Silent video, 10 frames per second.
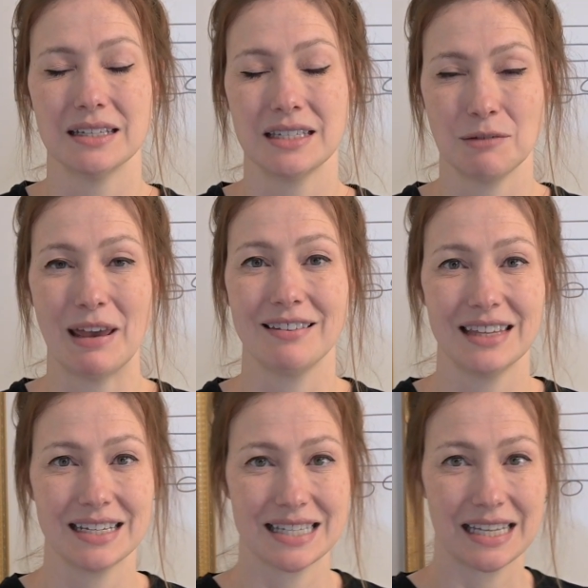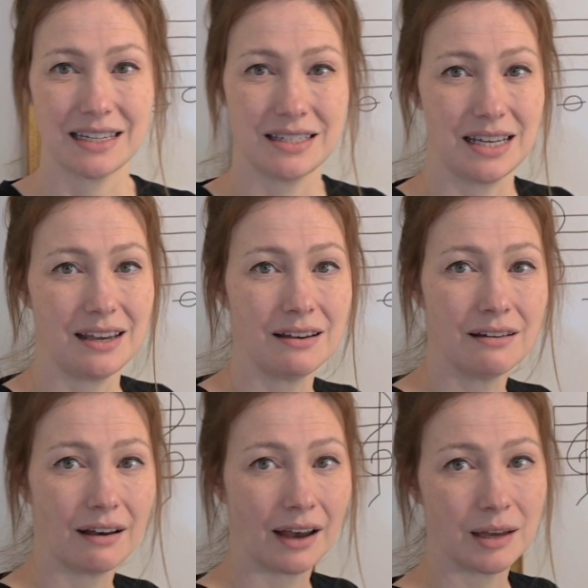To make things easy,
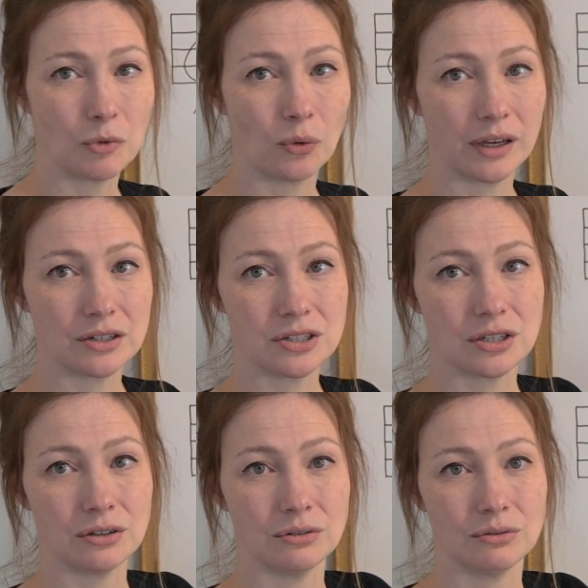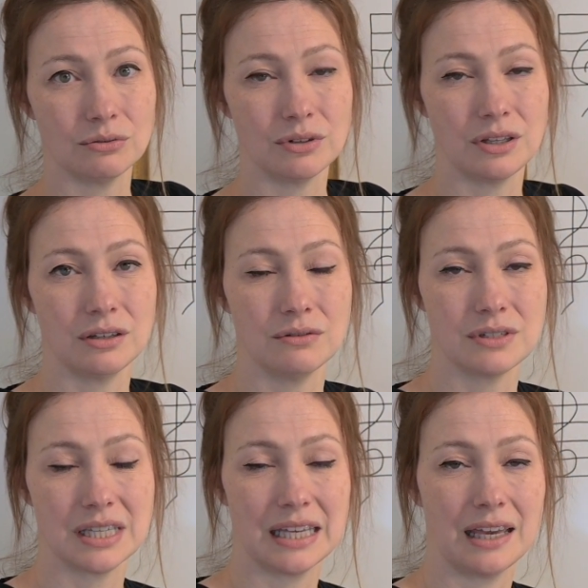I am going to
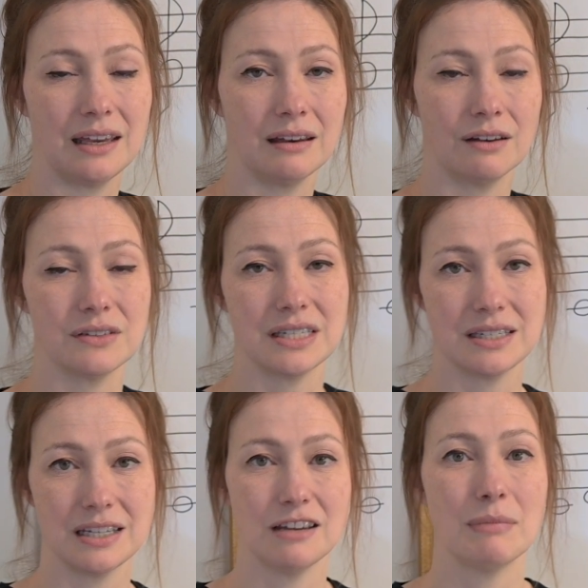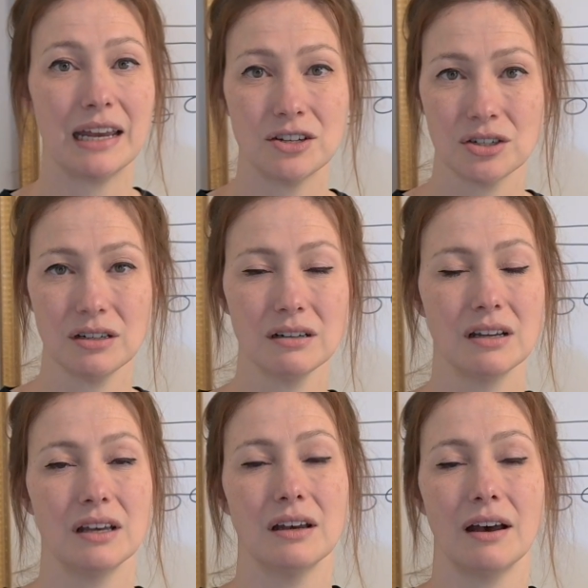use the key of C major
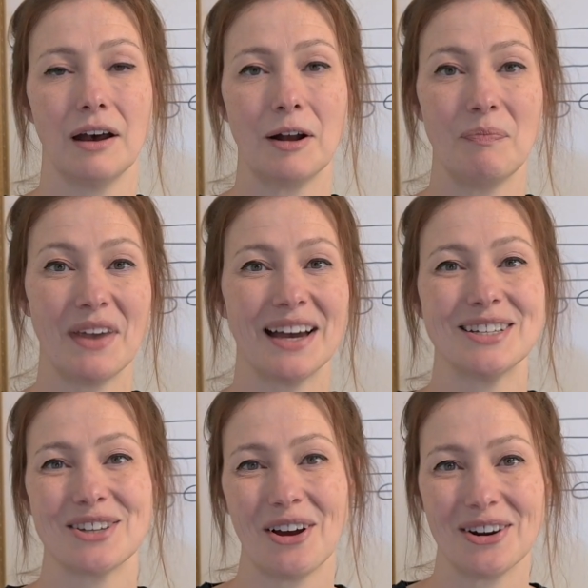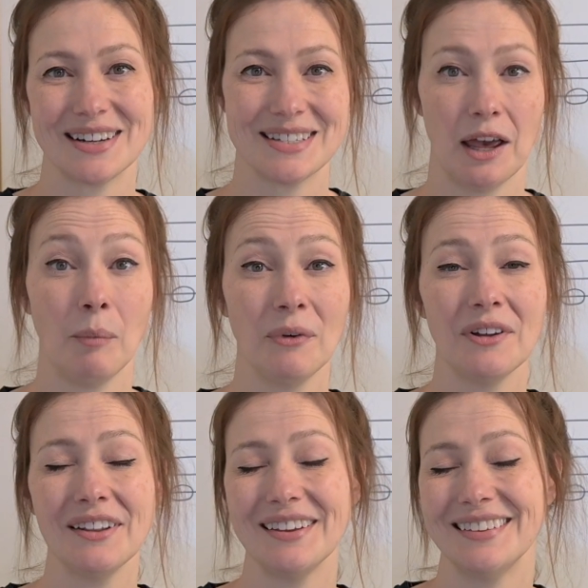as our
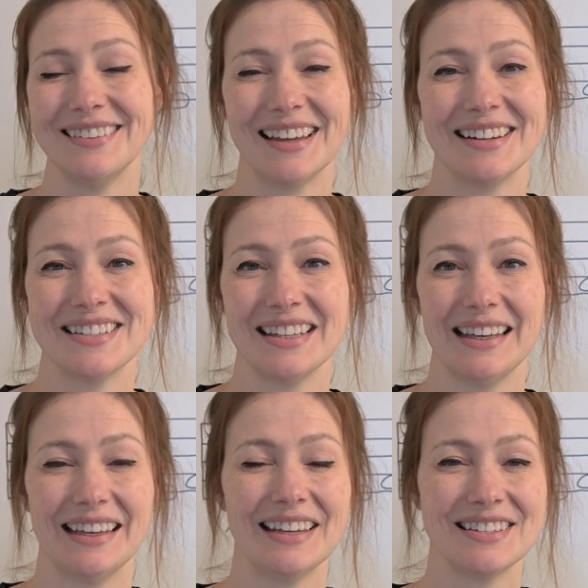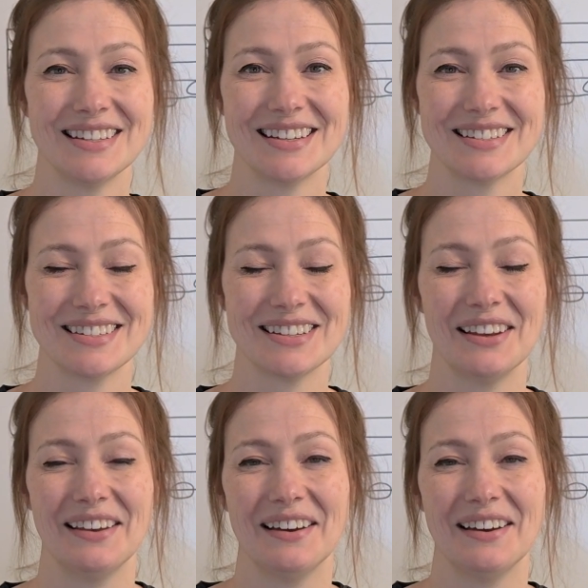example. That is the easiest